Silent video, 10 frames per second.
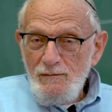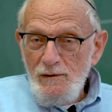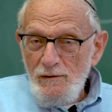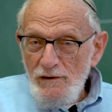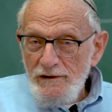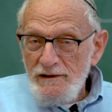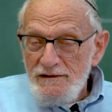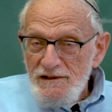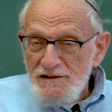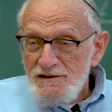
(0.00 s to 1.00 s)
we were learning
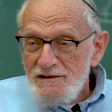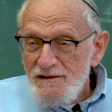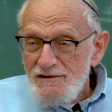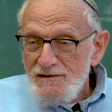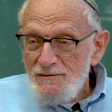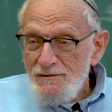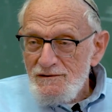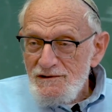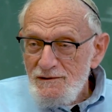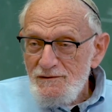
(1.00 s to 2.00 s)
addition in
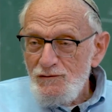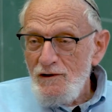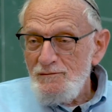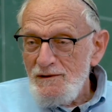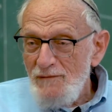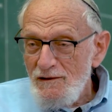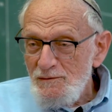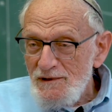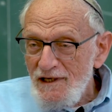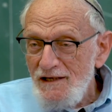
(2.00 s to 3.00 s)
school, she taught me
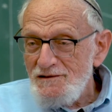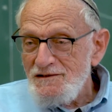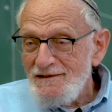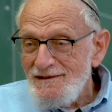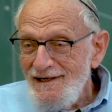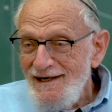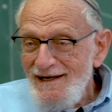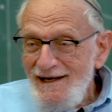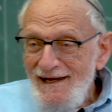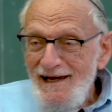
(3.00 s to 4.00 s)
multiplication.
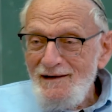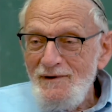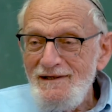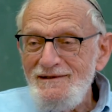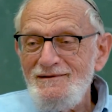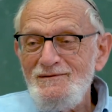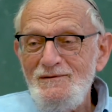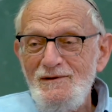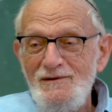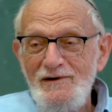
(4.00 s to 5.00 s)
And when
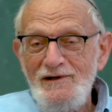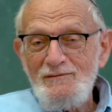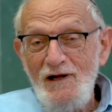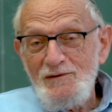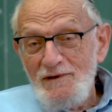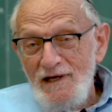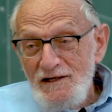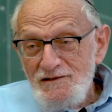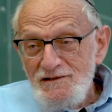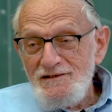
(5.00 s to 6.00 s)
we were learning
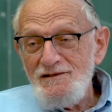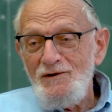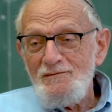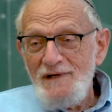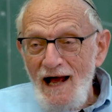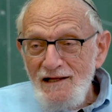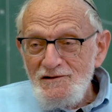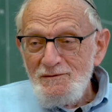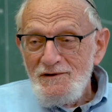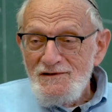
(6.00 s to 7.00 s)
multiplication, she taught me
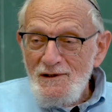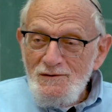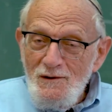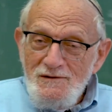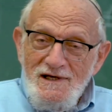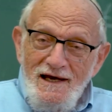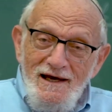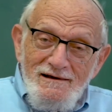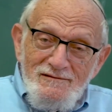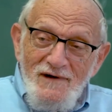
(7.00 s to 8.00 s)
algebra. So I was always
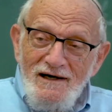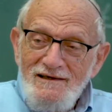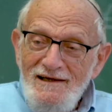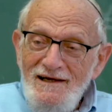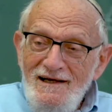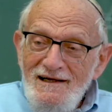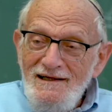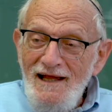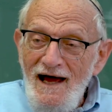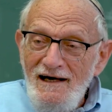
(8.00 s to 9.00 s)
ahead of my
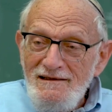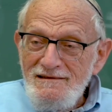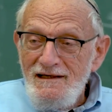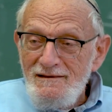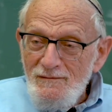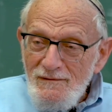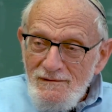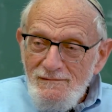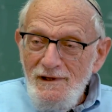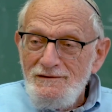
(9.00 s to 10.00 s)
class. And
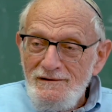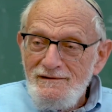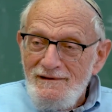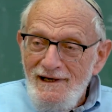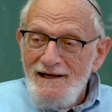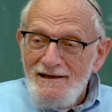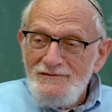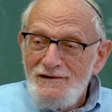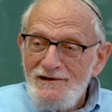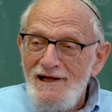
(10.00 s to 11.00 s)
when you're ahead
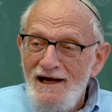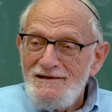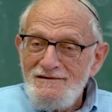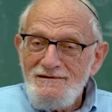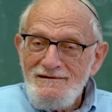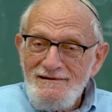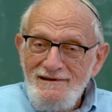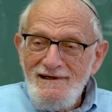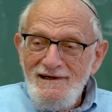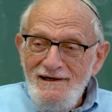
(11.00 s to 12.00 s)
of your class, you
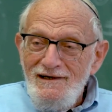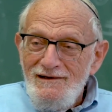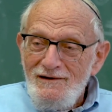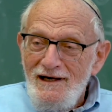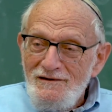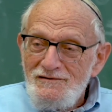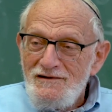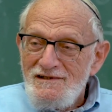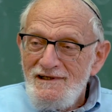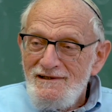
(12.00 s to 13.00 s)
get
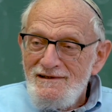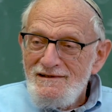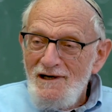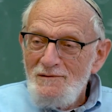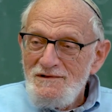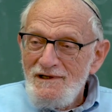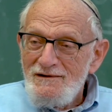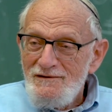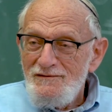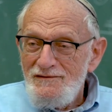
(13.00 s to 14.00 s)
interested in the subject, or